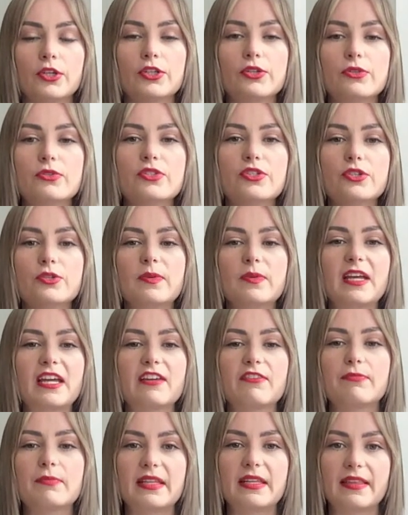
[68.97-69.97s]
YouTube
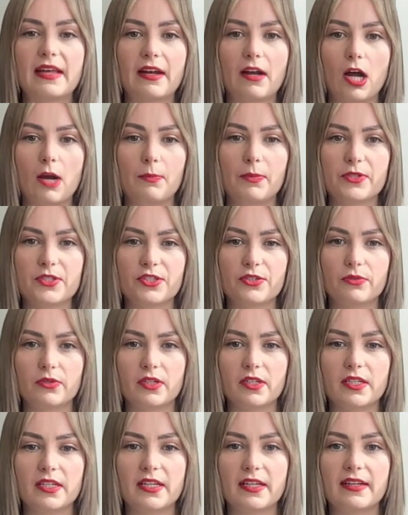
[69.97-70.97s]
gave me that
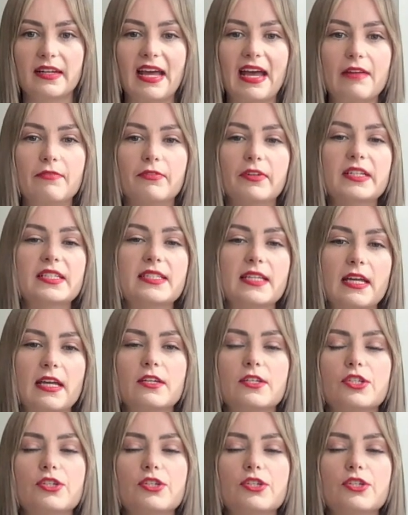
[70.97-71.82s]
opportunity, and every day,